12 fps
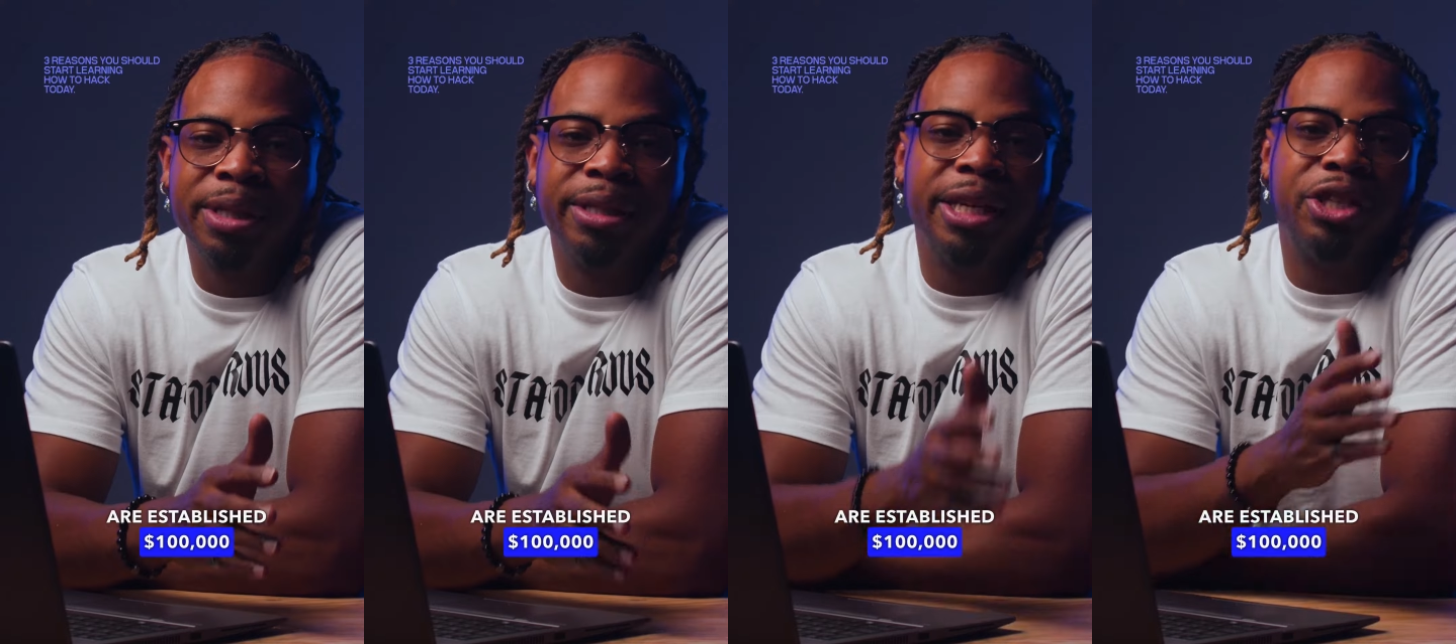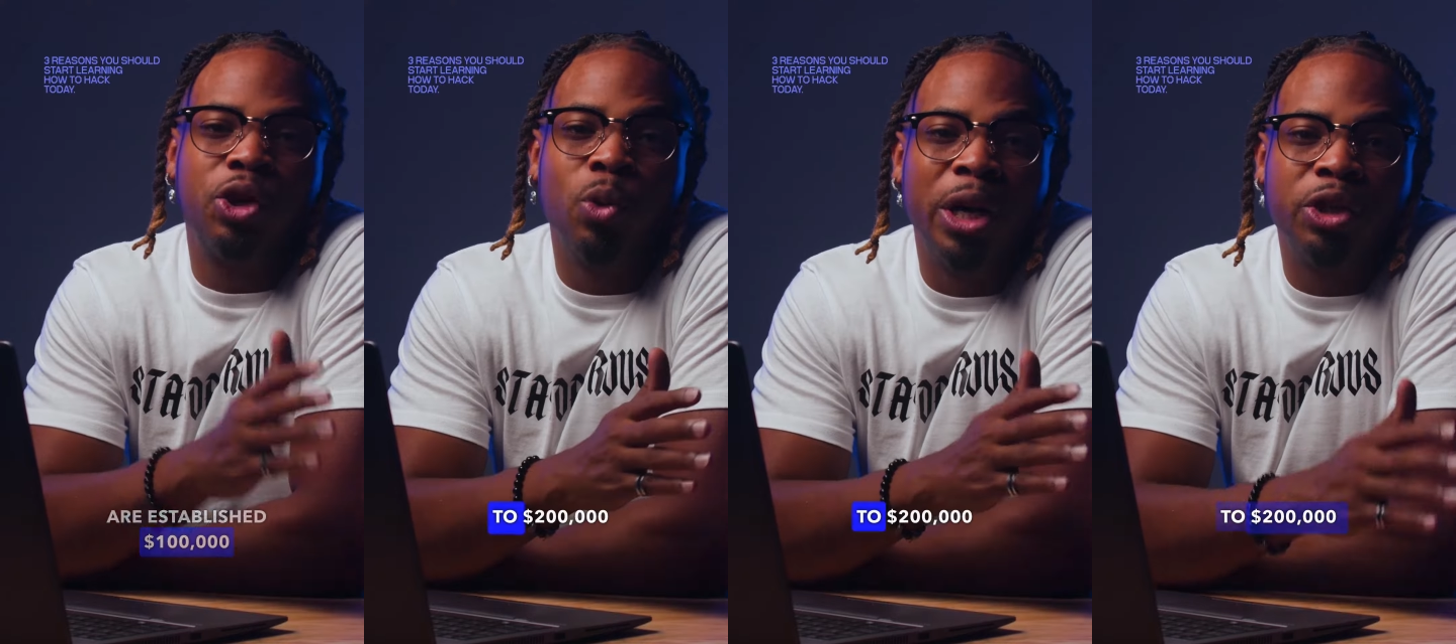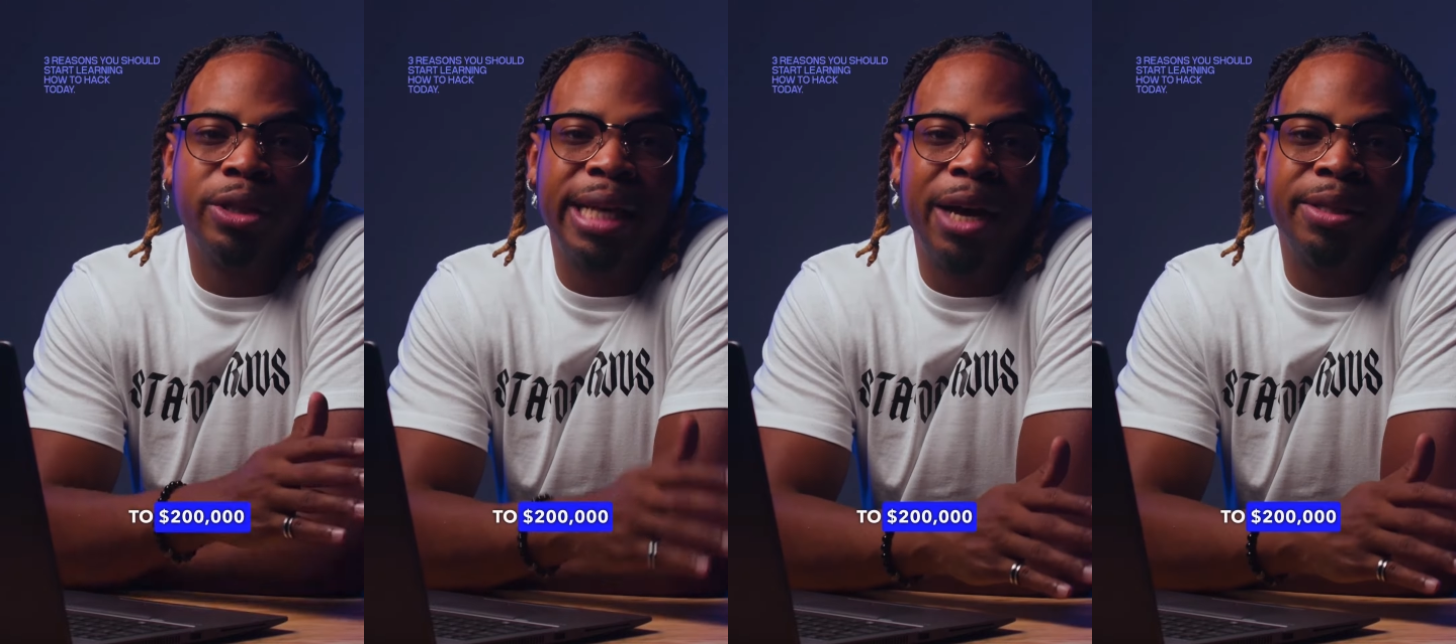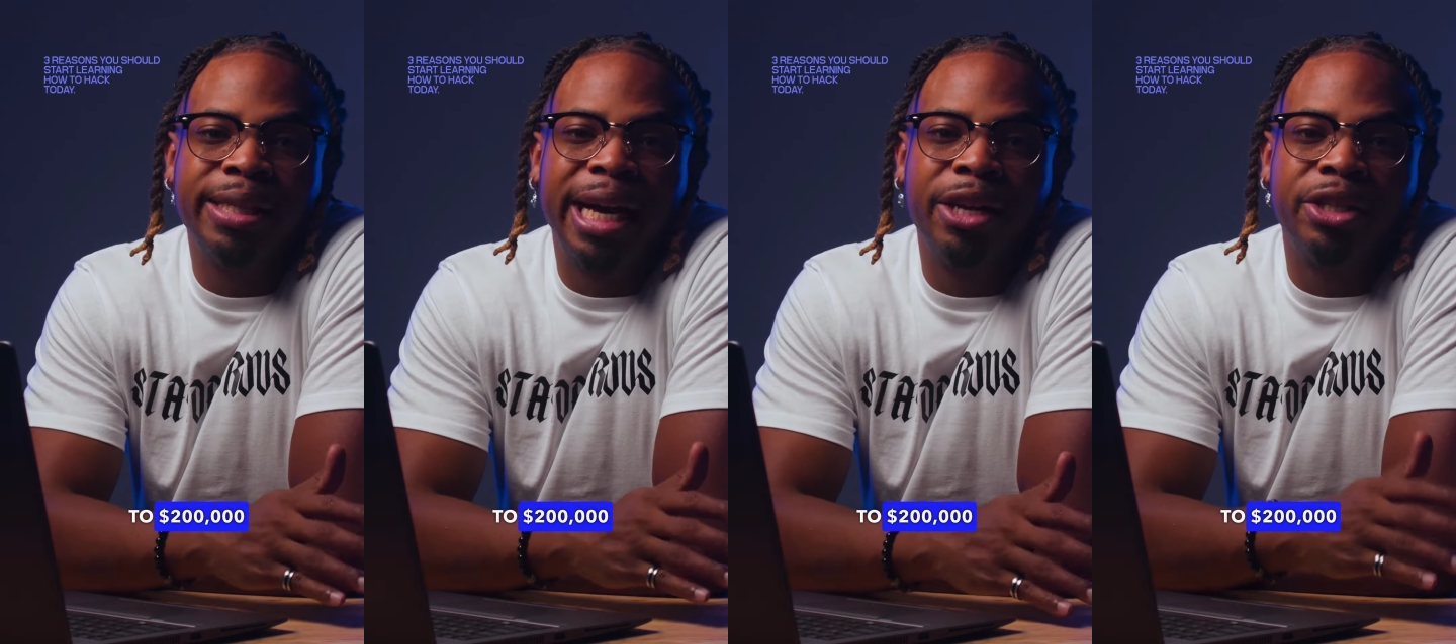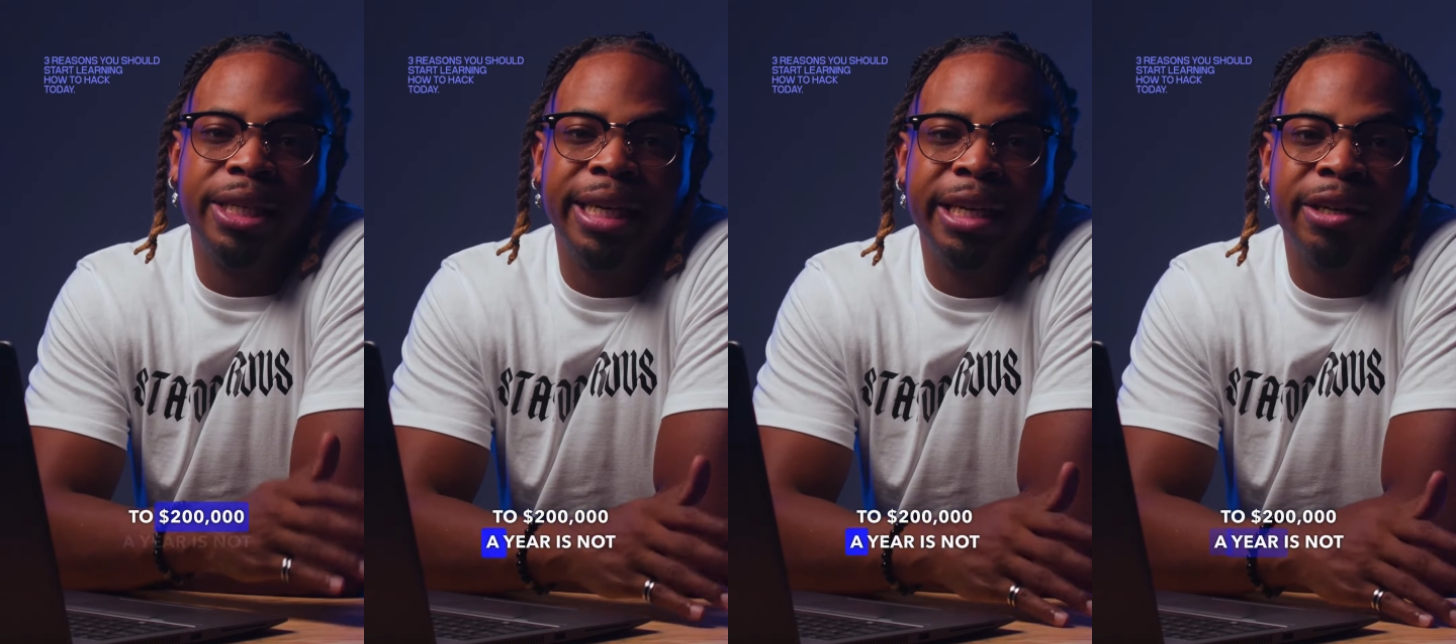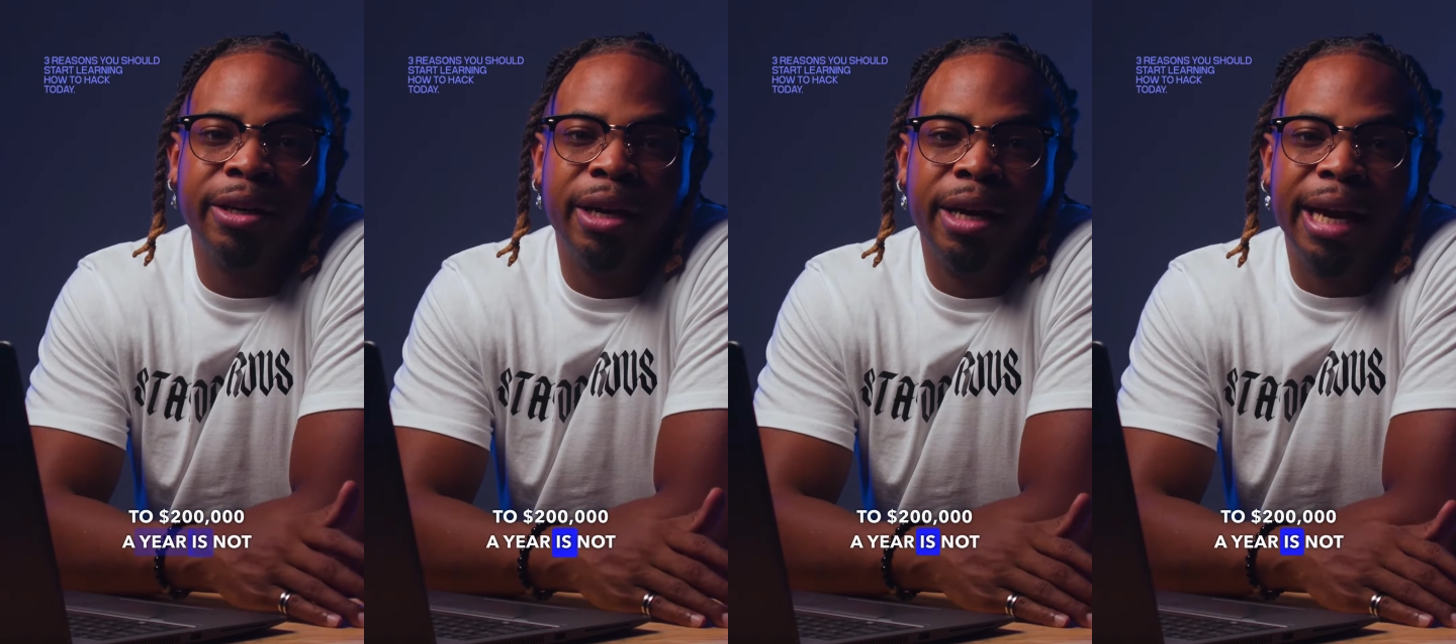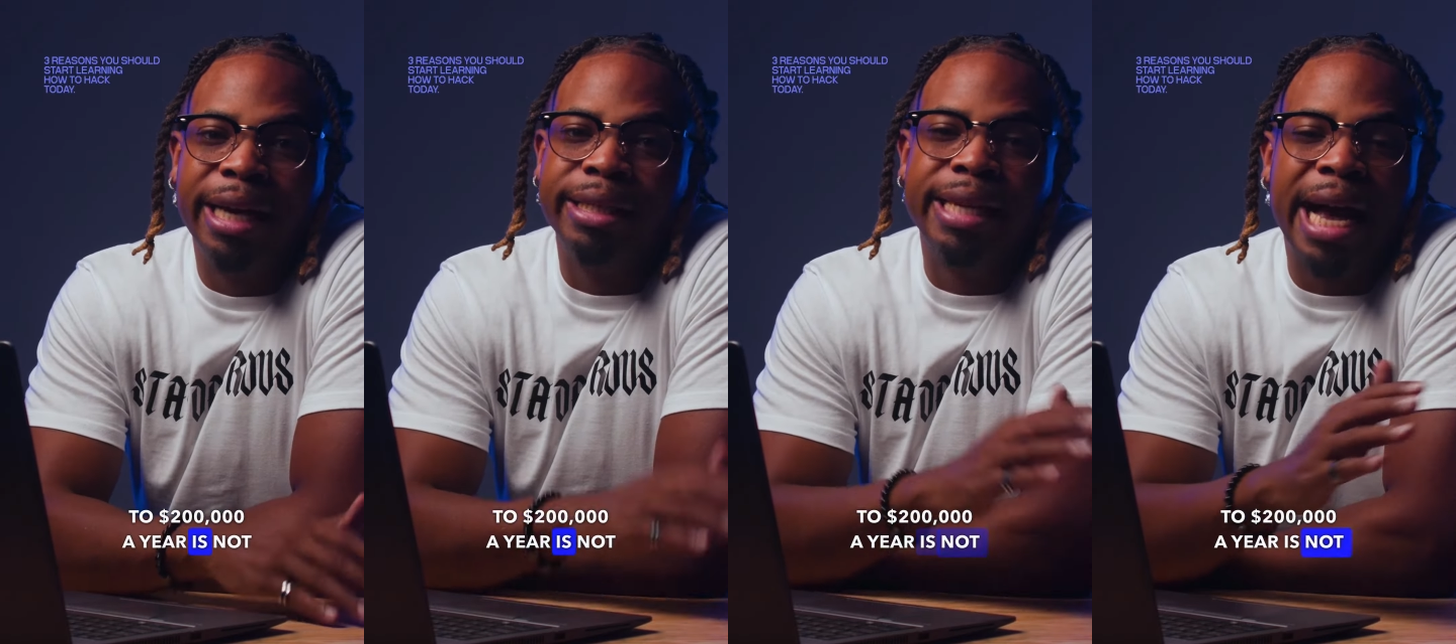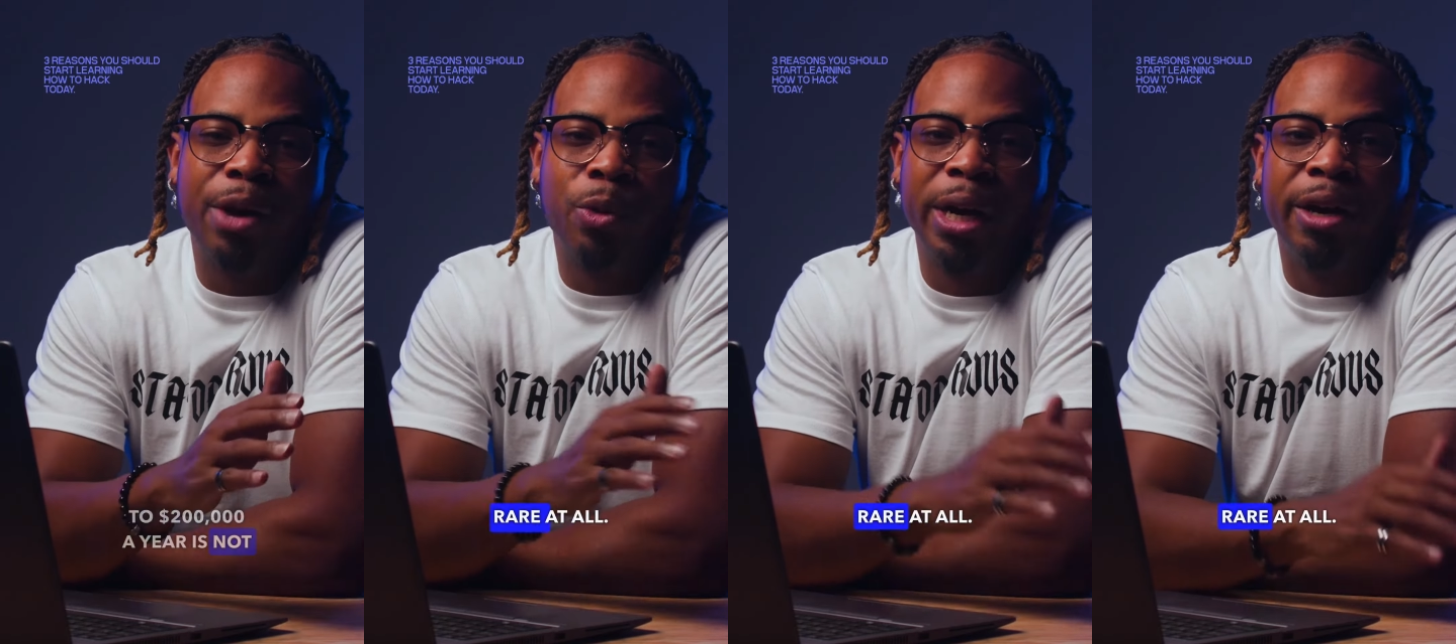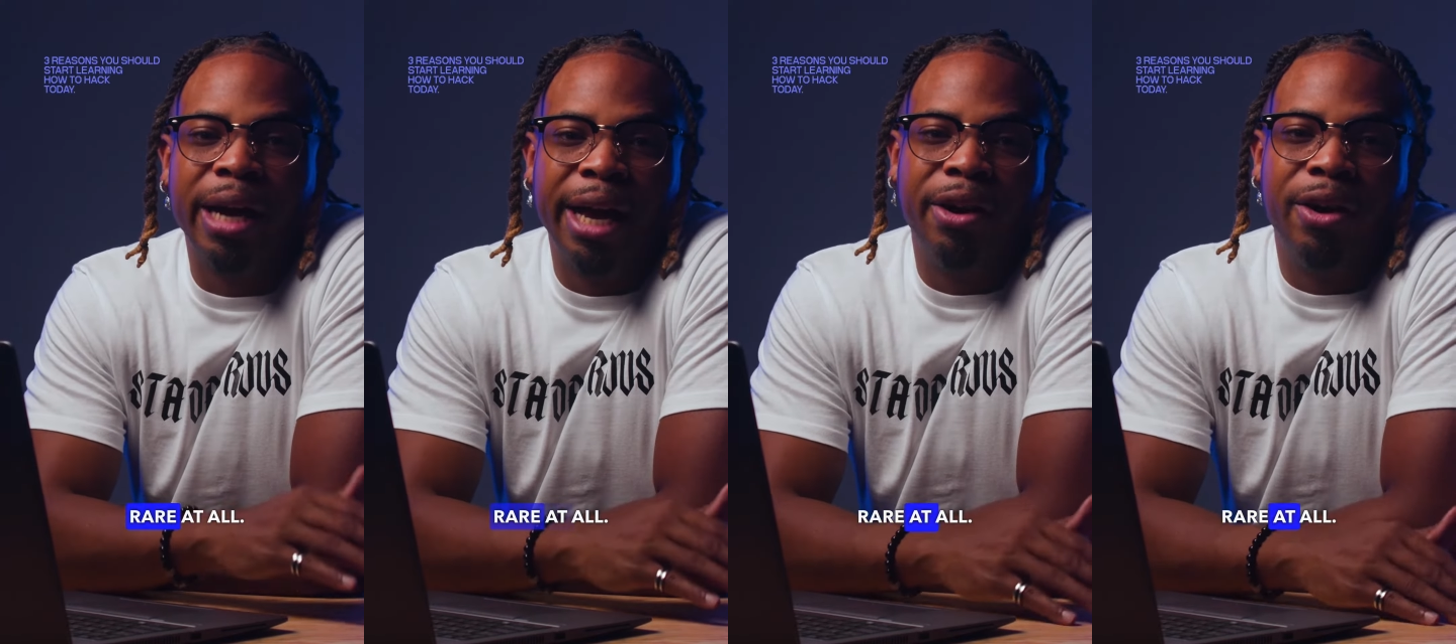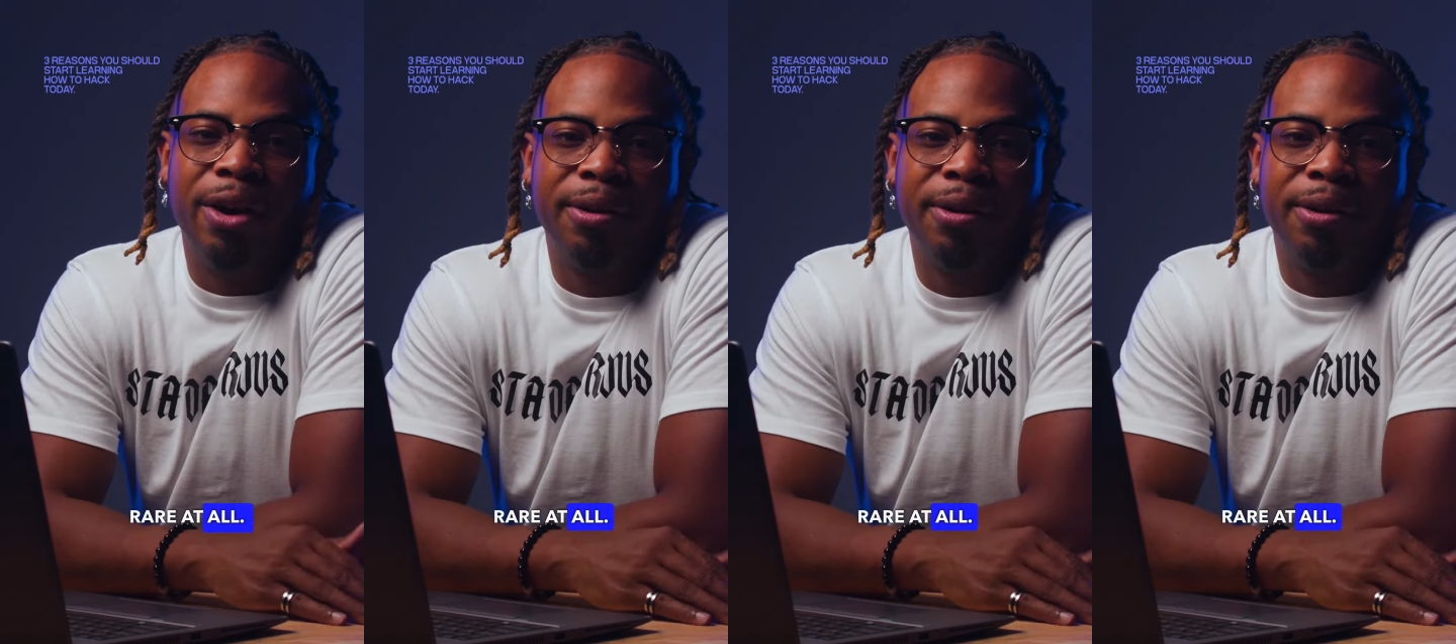to $200,000 a year is not rare at all.